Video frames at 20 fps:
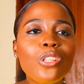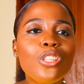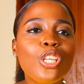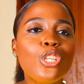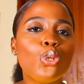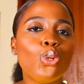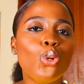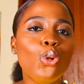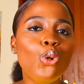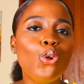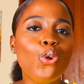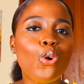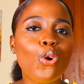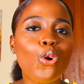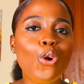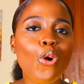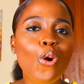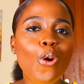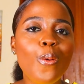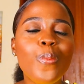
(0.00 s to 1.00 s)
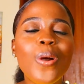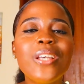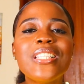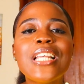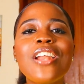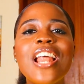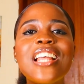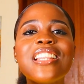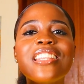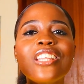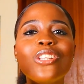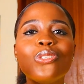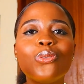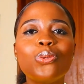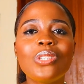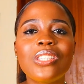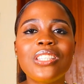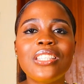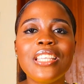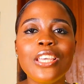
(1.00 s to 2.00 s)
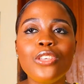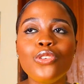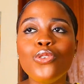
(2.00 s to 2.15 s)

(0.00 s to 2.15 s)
one thing to look, but it's another thing to see.